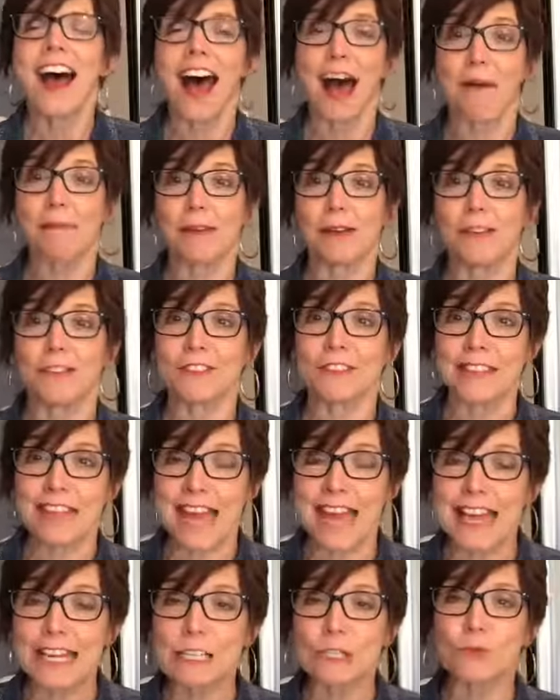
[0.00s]
I mean,
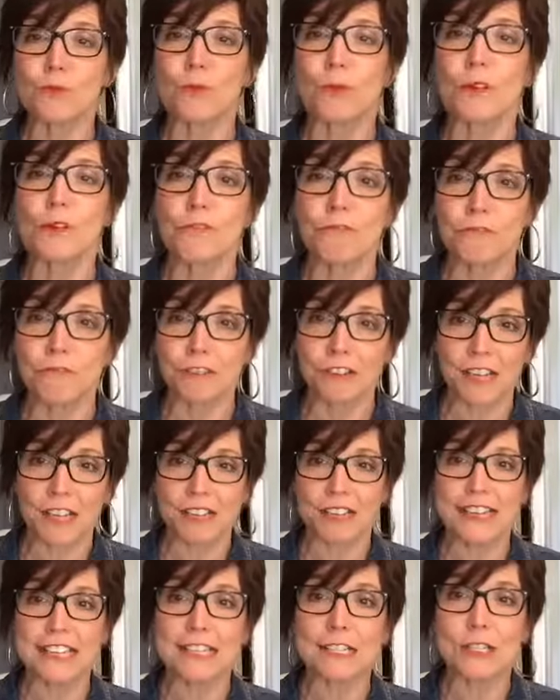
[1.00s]
things would
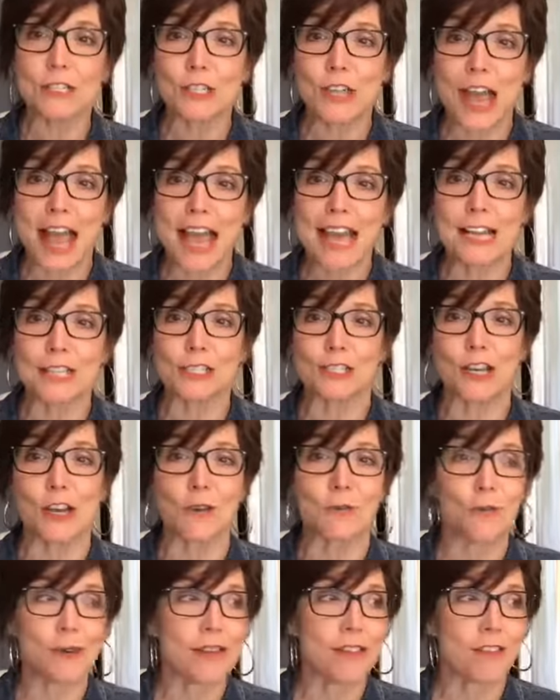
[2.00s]
really change
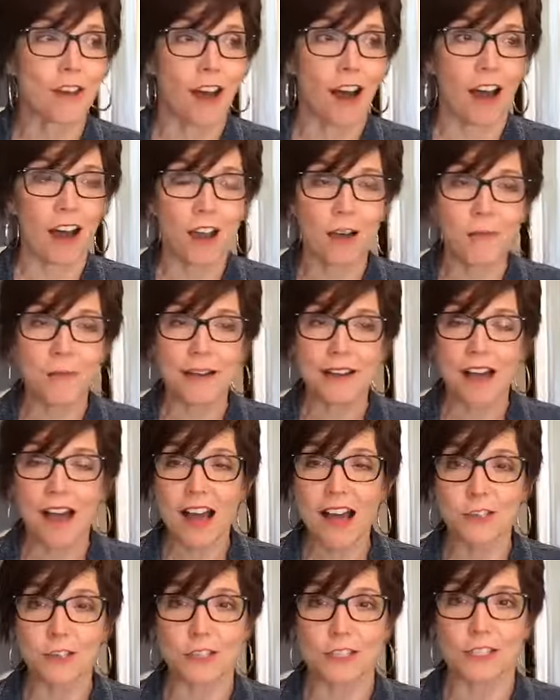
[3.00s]
if we thought, oh my
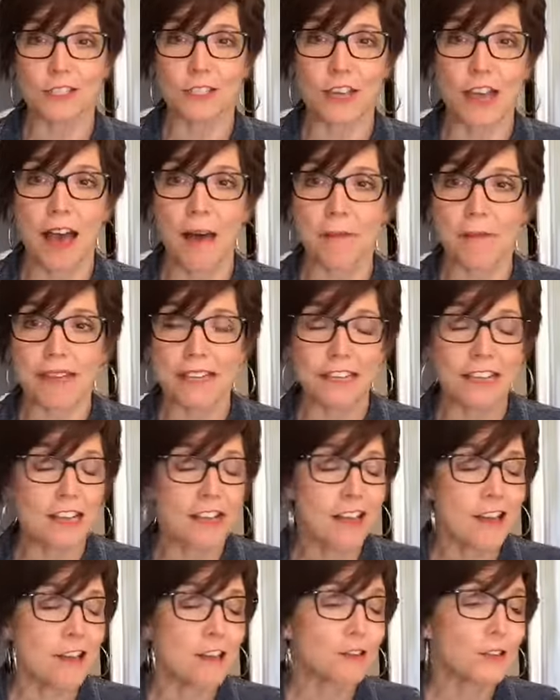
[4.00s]
gosh, he's coming
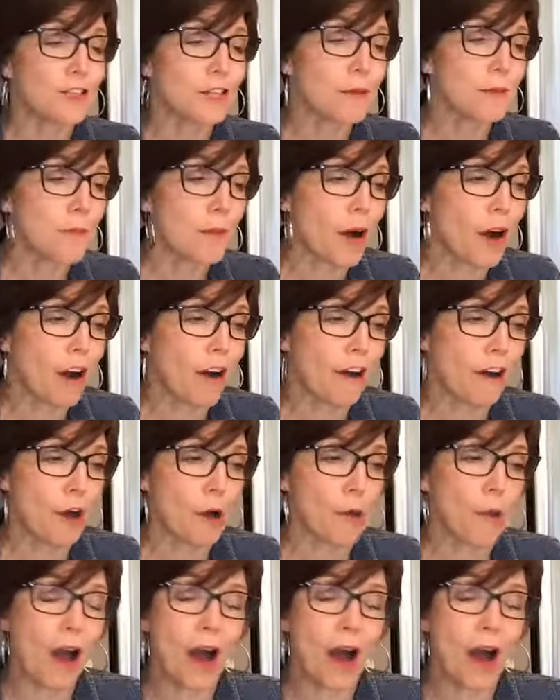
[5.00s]
tomorrow.